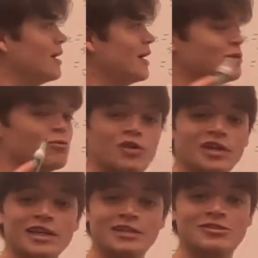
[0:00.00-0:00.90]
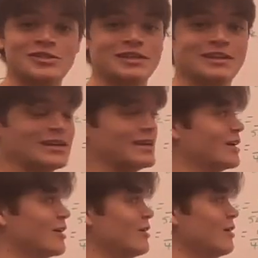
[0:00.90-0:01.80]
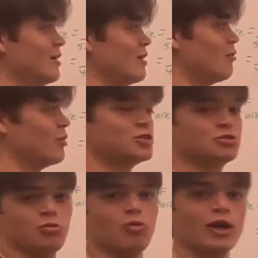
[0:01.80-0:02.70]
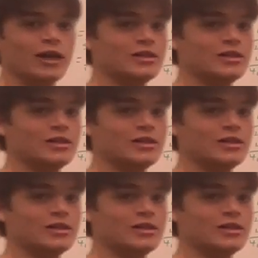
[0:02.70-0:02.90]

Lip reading: And the really interesting thing here, which we'll get